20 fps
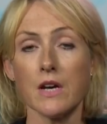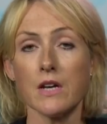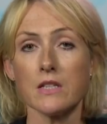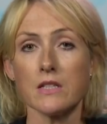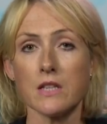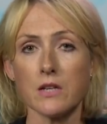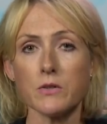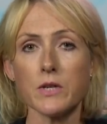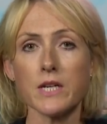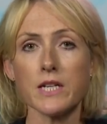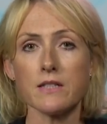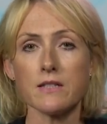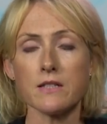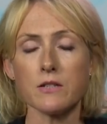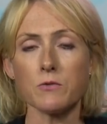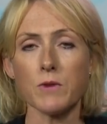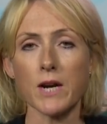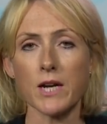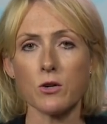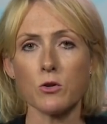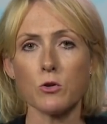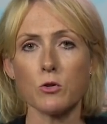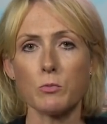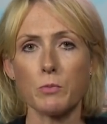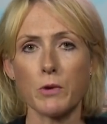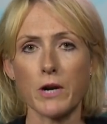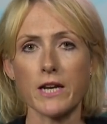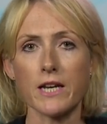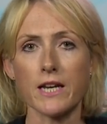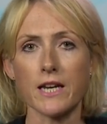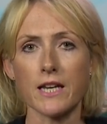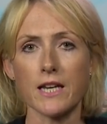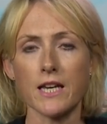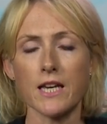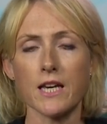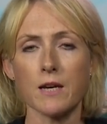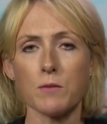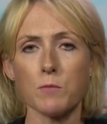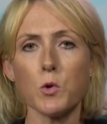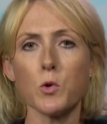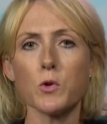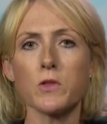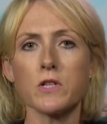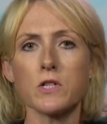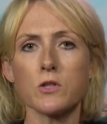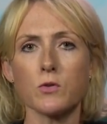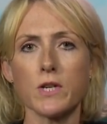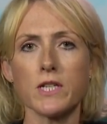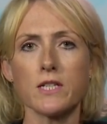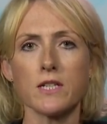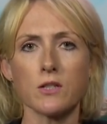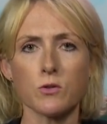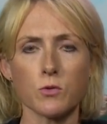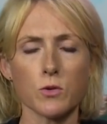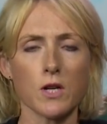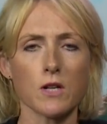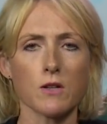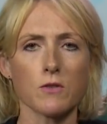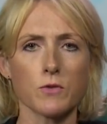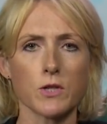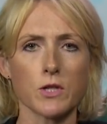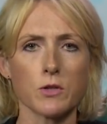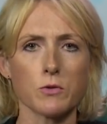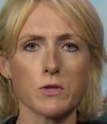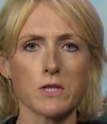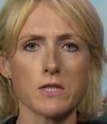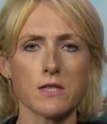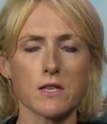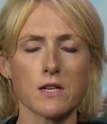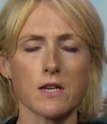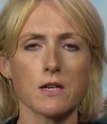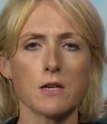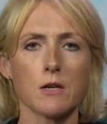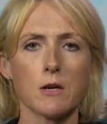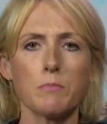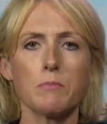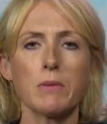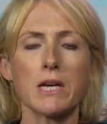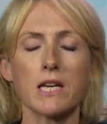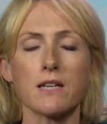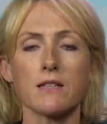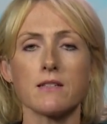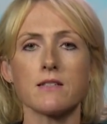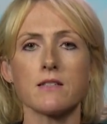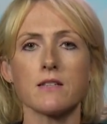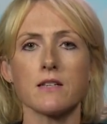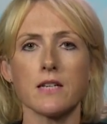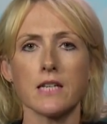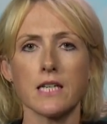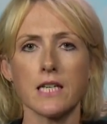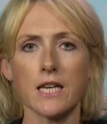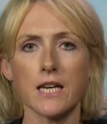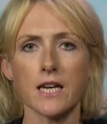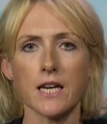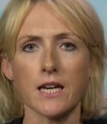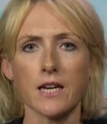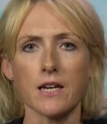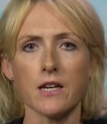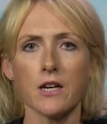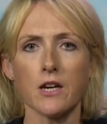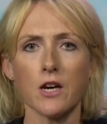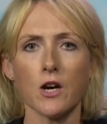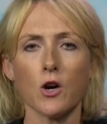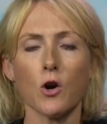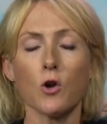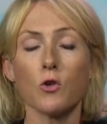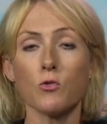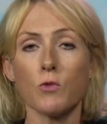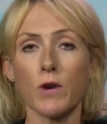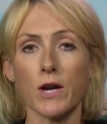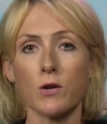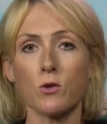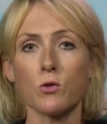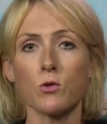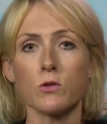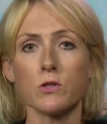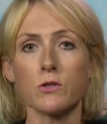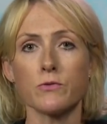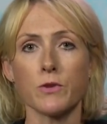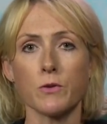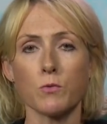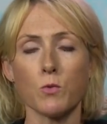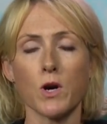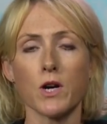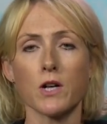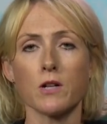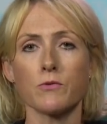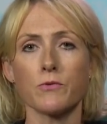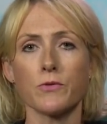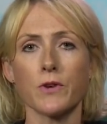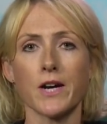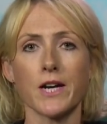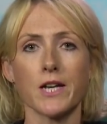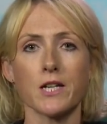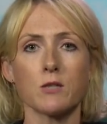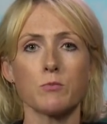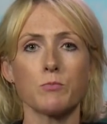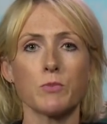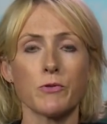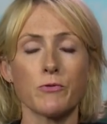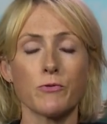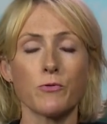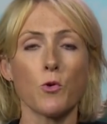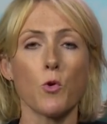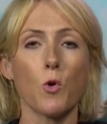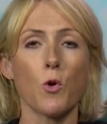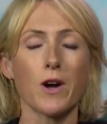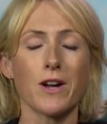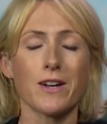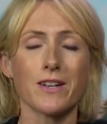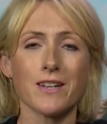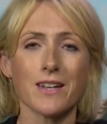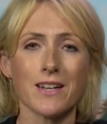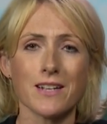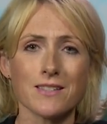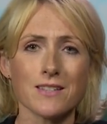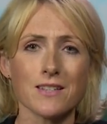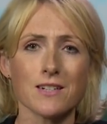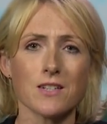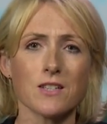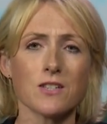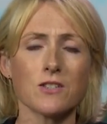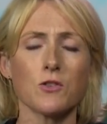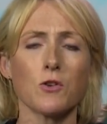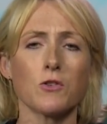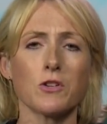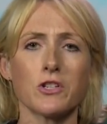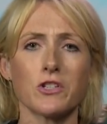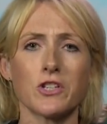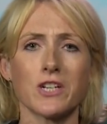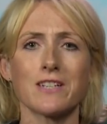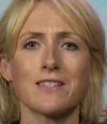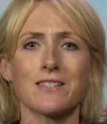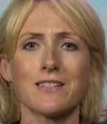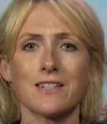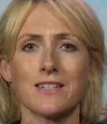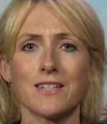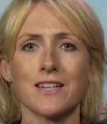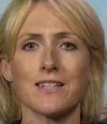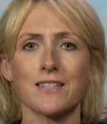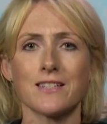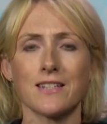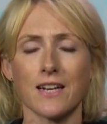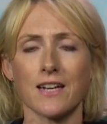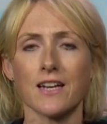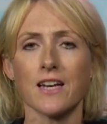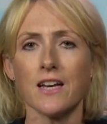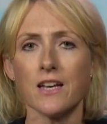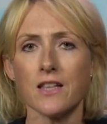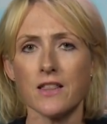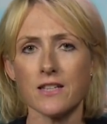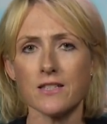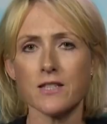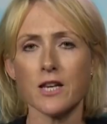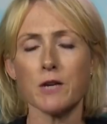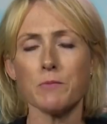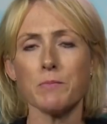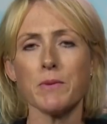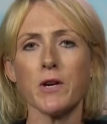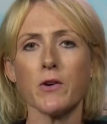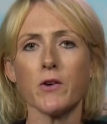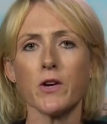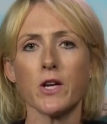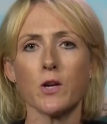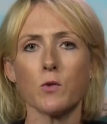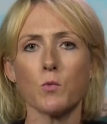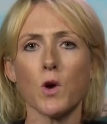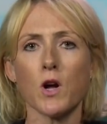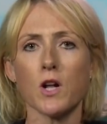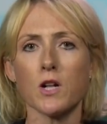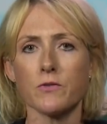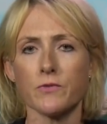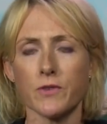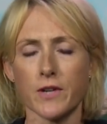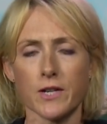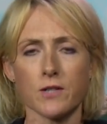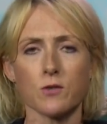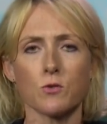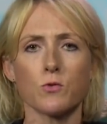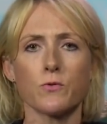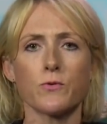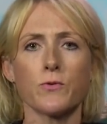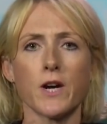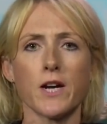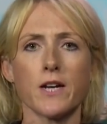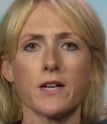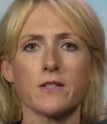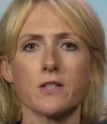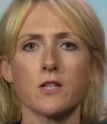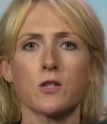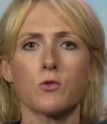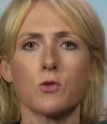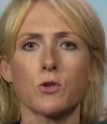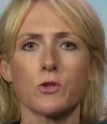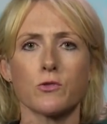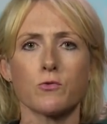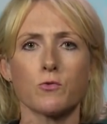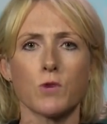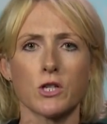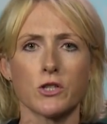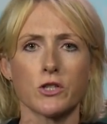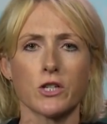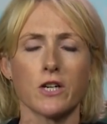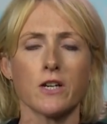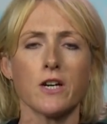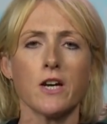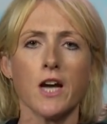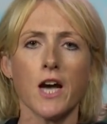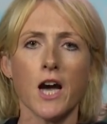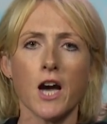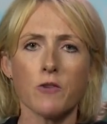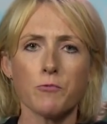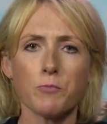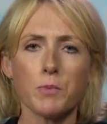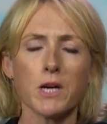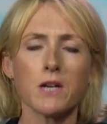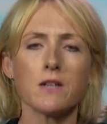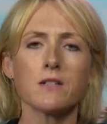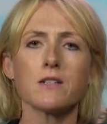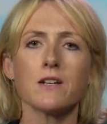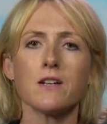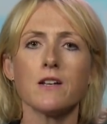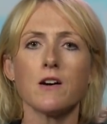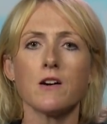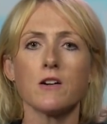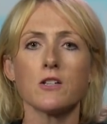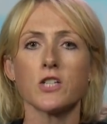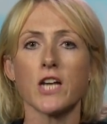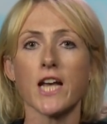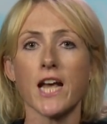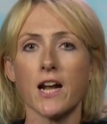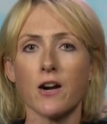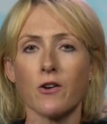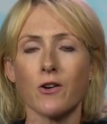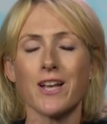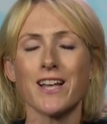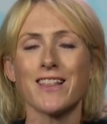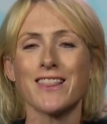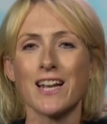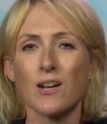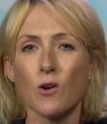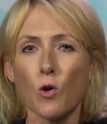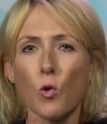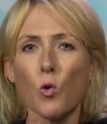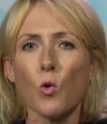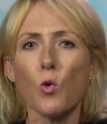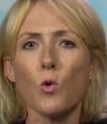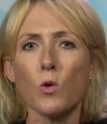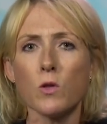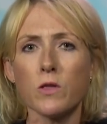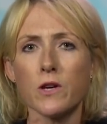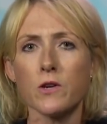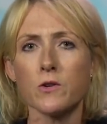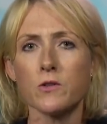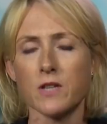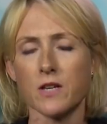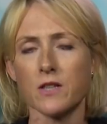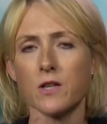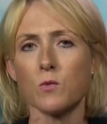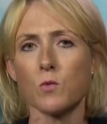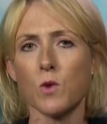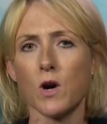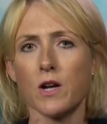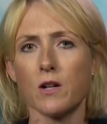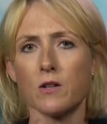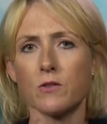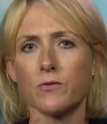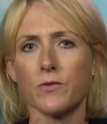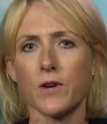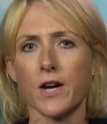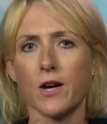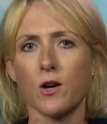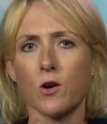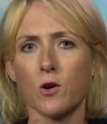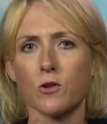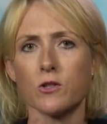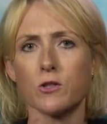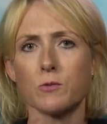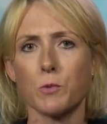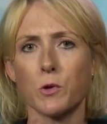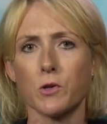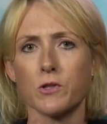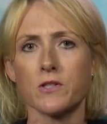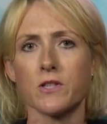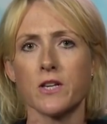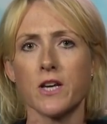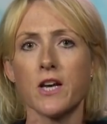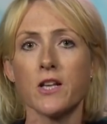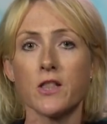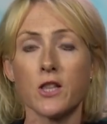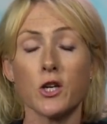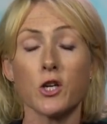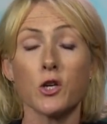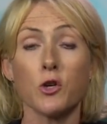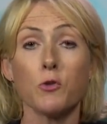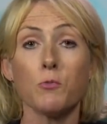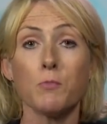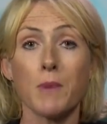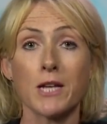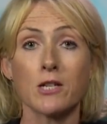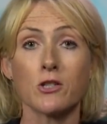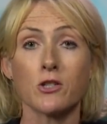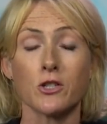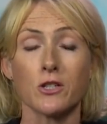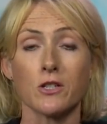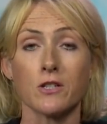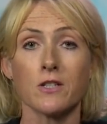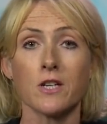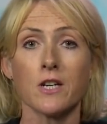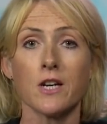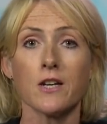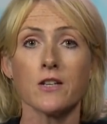So it's a record-breaking year, more than twenty twelve, which was the biggest year on records for wildfires before, and it's an astonishing statistic. The Siberian wildfires, or fires across Russia, have burnt a larger area than all those other wildfire hotspots that you mentioned.